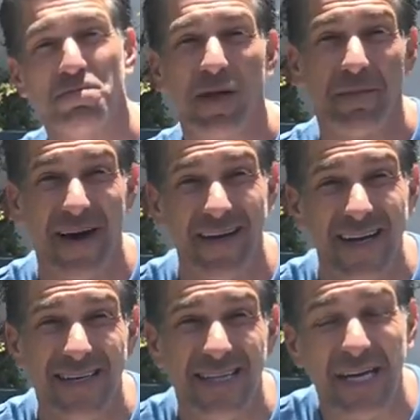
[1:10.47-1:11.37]

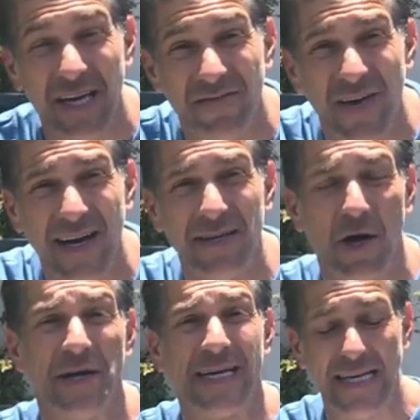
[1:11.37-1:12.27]
Plumerias, that you can find
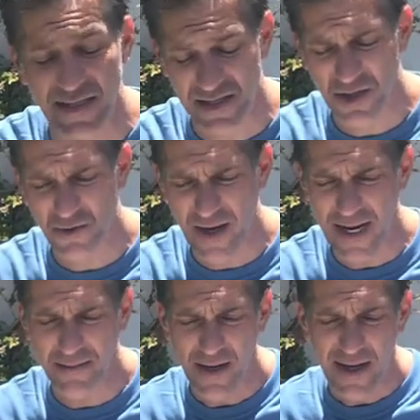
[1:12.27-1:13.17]
on
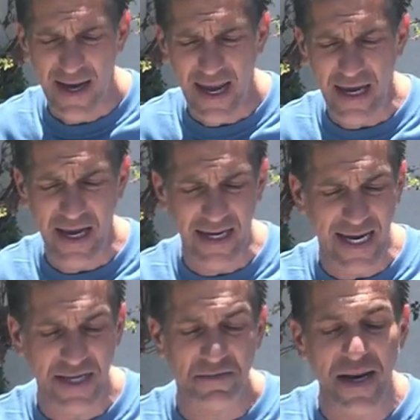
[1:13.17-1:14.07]
Instagram, and
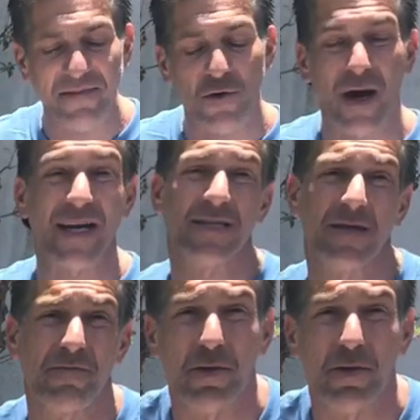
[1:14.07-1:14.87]
he has many varieties of